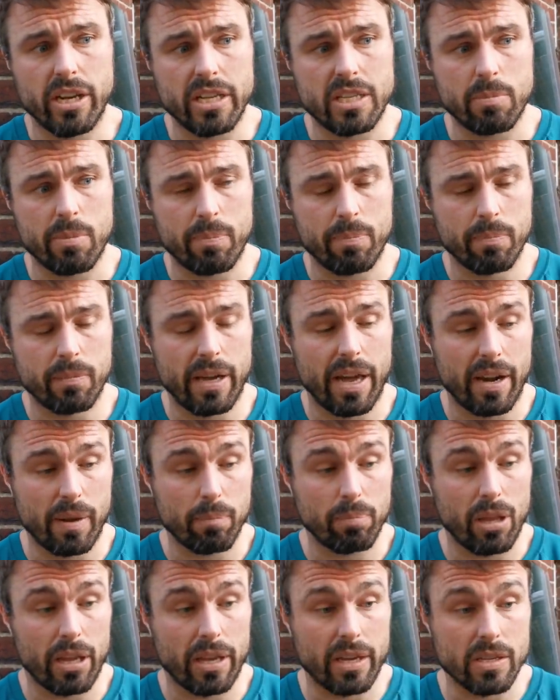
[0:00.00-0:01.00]
We need to be
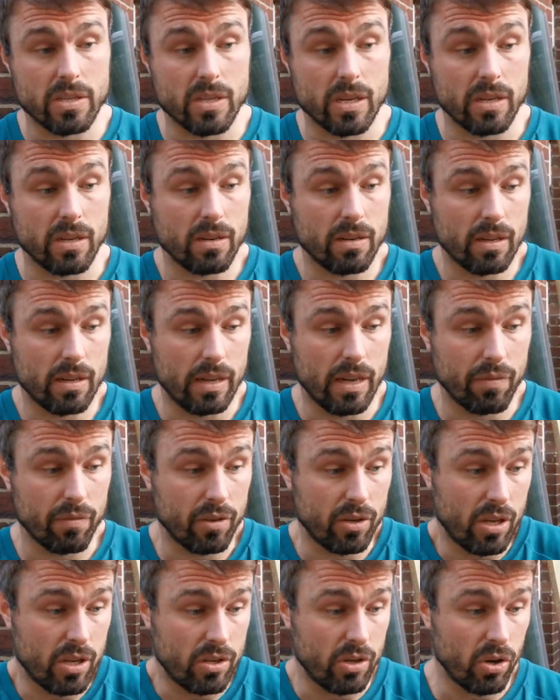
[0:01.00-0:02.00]
getting players in. If
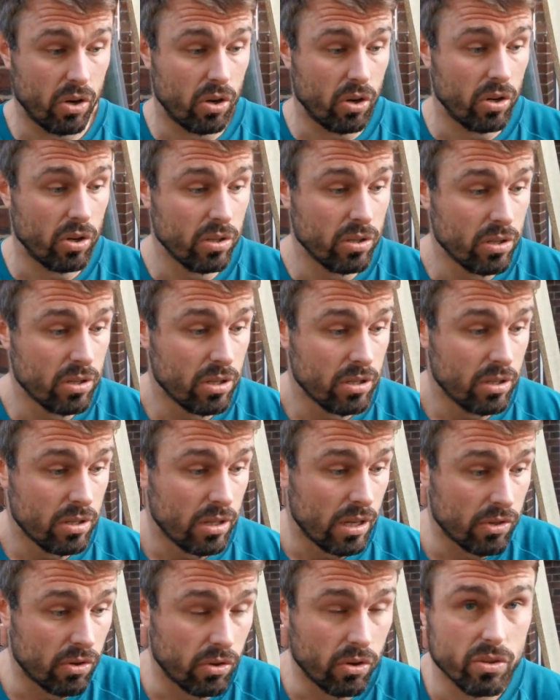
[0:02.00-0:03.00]
a door,
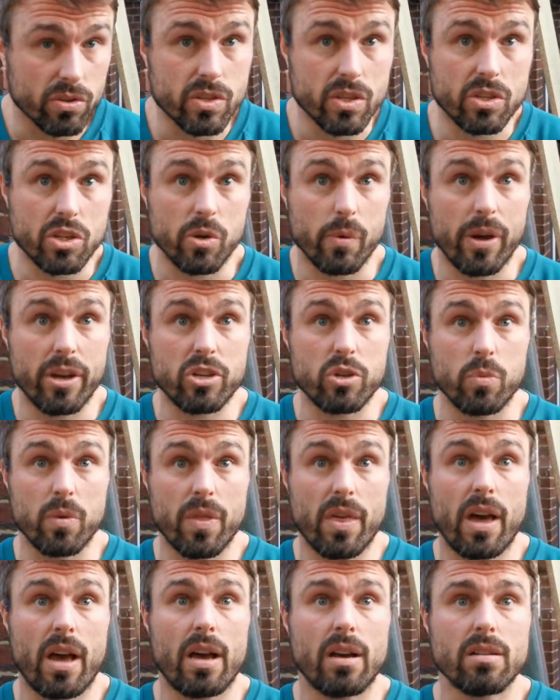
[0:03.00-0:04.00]
I don't know the situation
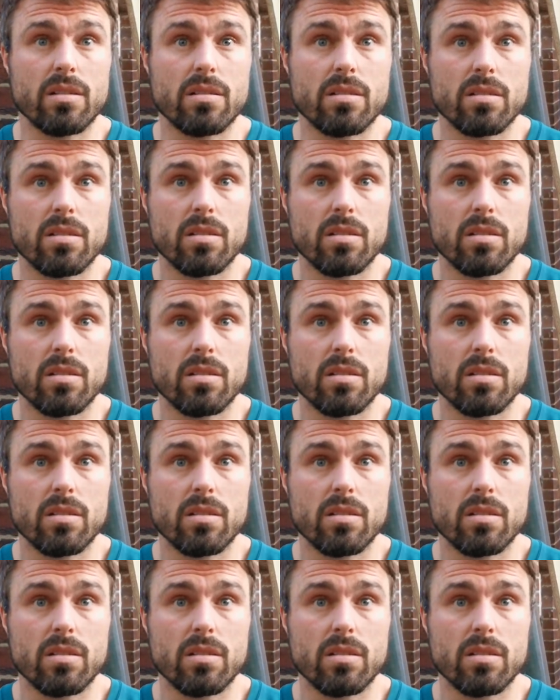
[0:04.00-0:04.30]
with that.